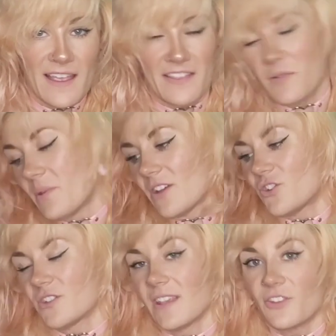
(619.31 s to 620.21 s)
and the
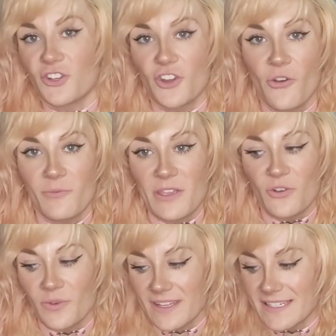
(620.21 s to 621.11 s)
pictures that they're showing me are
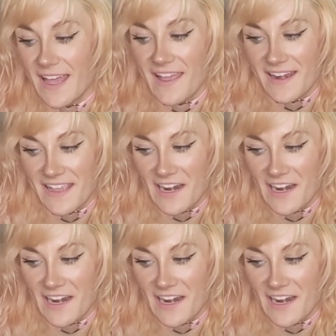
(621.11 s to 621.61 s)
really tiny